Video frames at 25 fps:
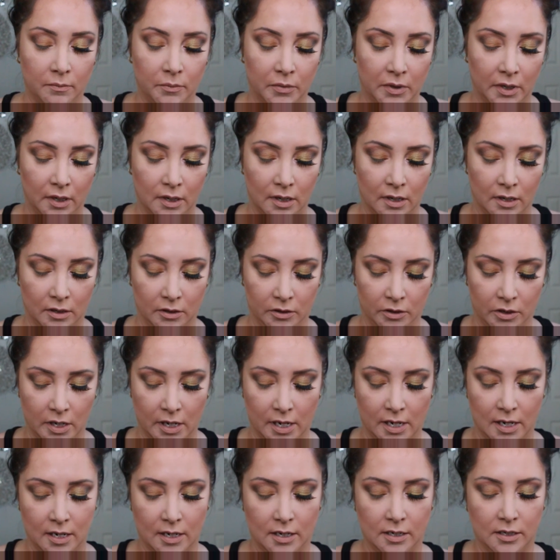up the color
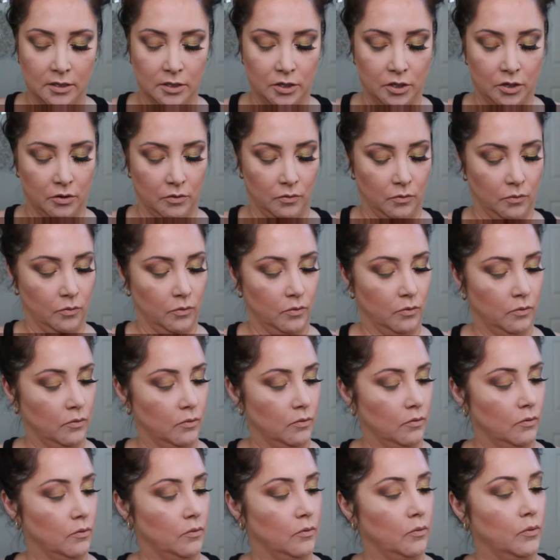Edge,
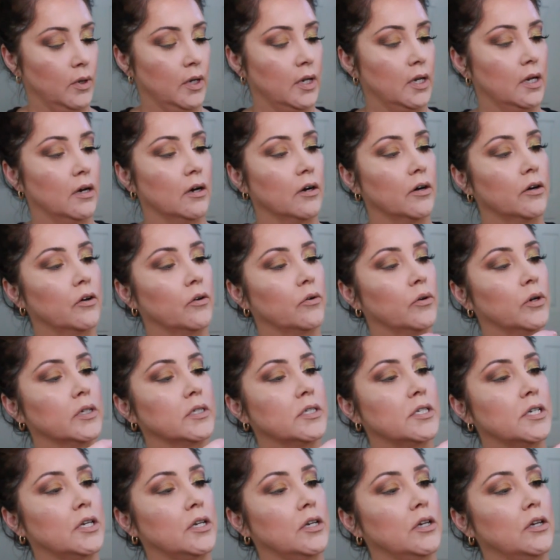we are
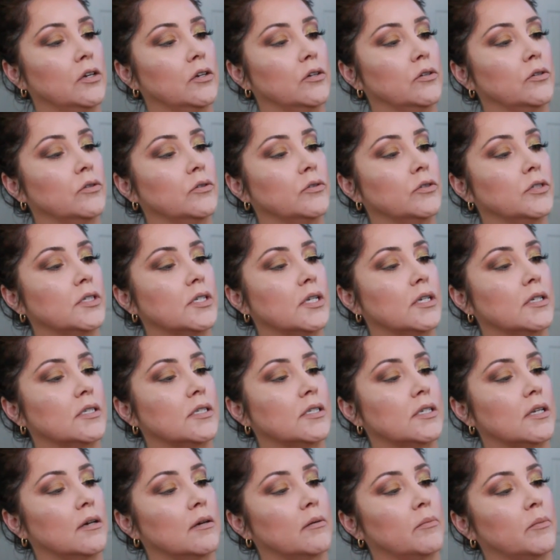going to use
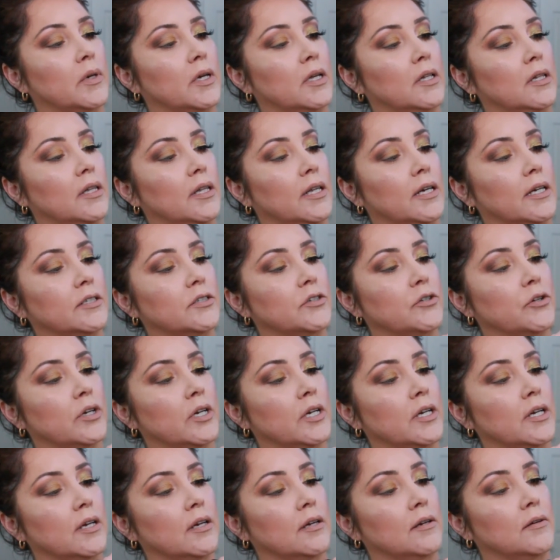some
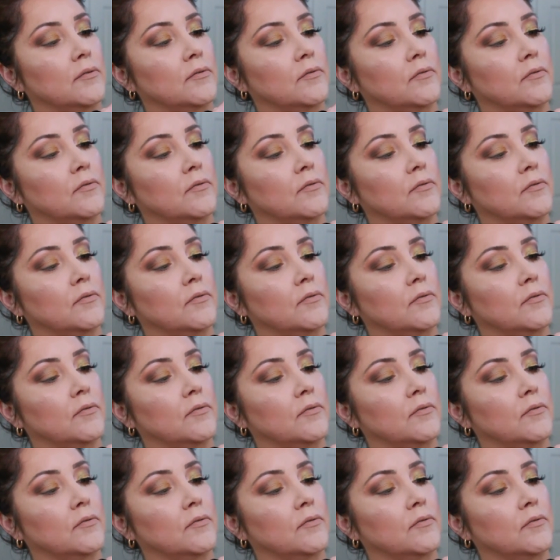Electric.